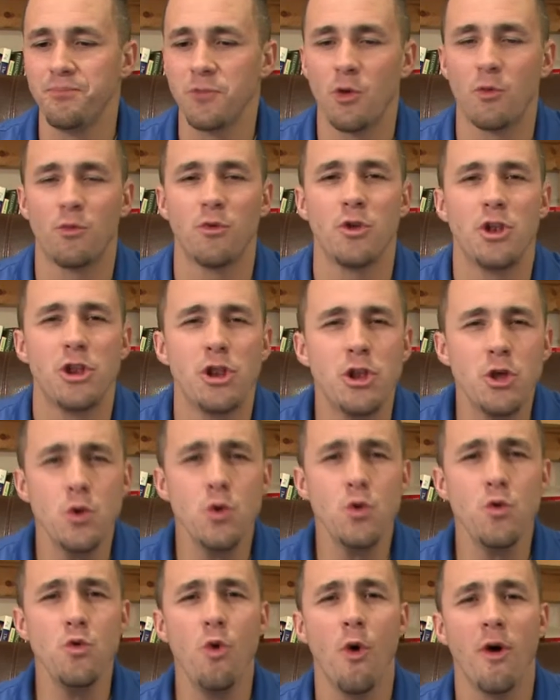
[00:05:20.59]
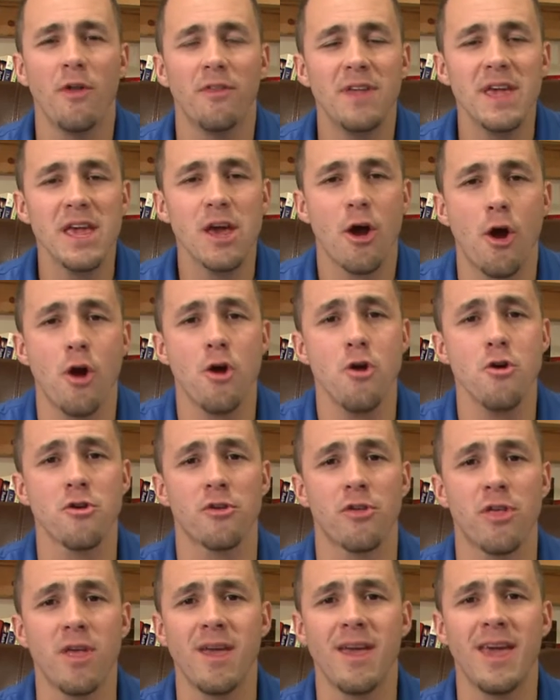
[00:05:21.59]
renew the
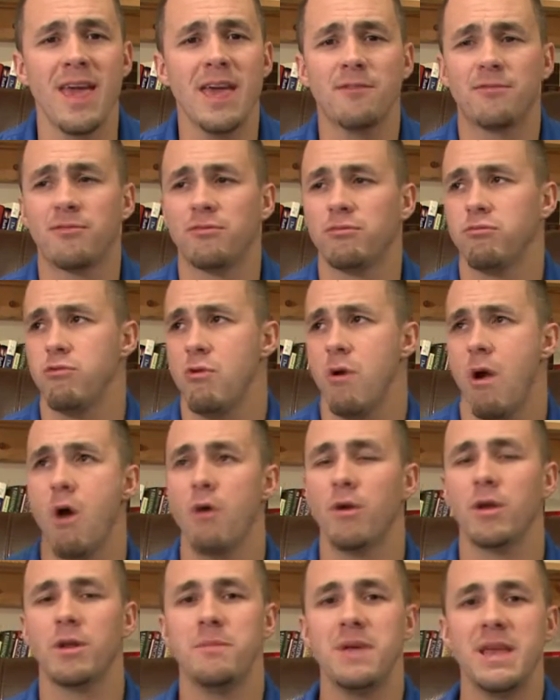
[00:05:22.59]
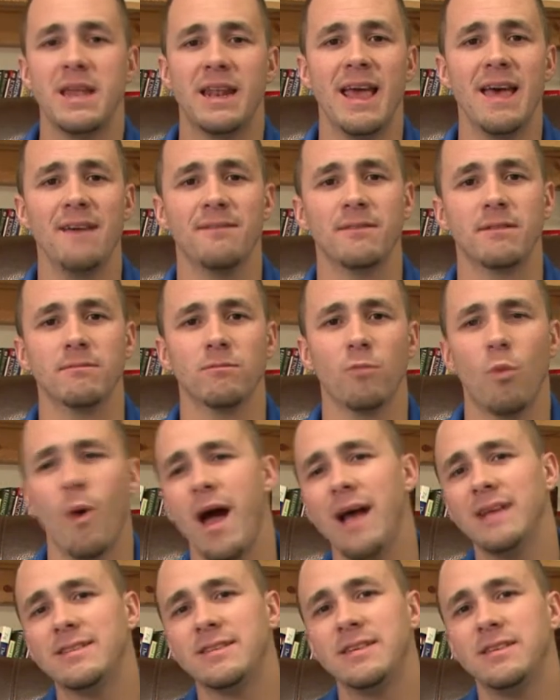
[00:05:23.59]
earth if we're all going to be in heaven
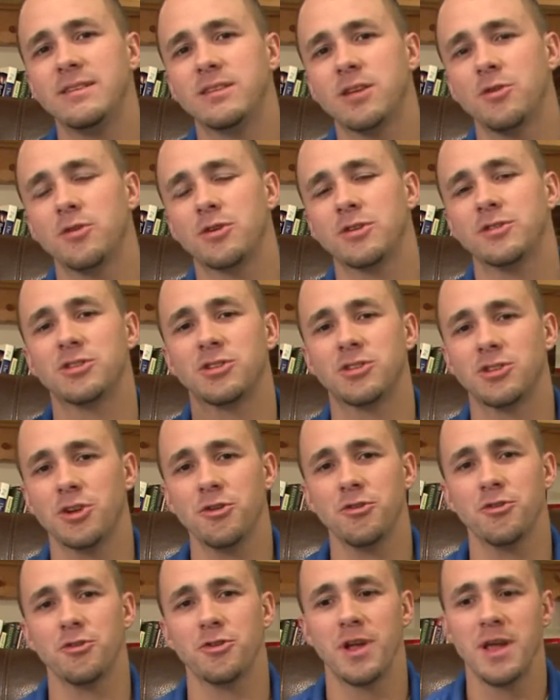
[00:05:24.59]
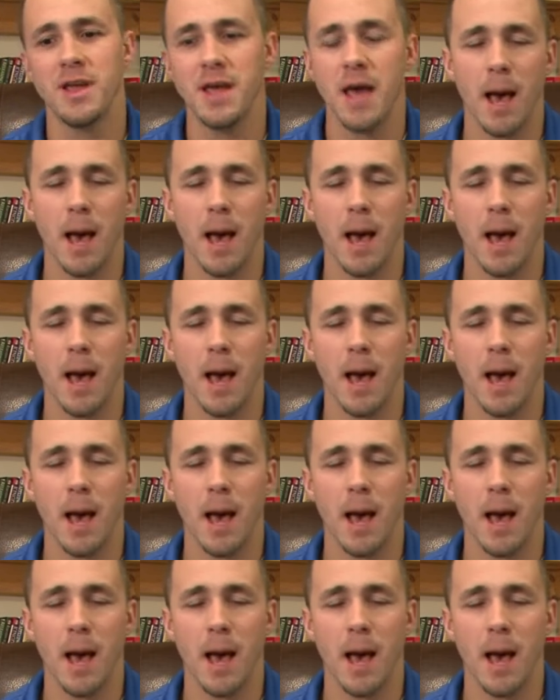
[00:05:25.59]
why is he so concerned